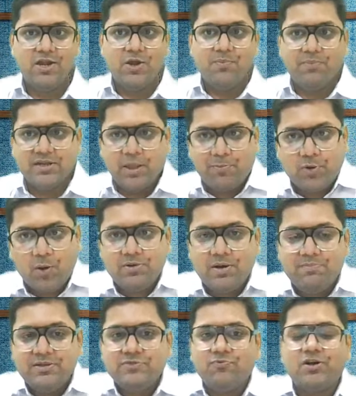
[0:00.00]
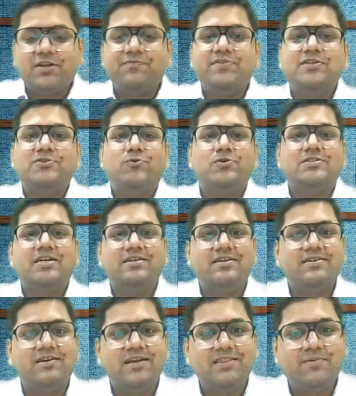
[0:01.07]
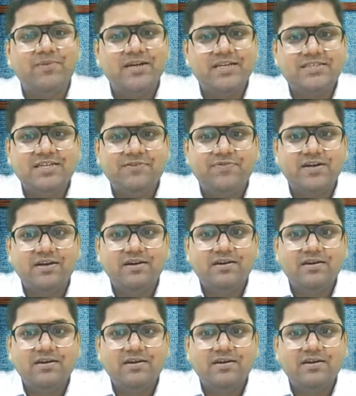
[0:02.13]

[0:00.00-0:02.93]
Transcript: But the problem is, what if these goods are returned and the money is refunded?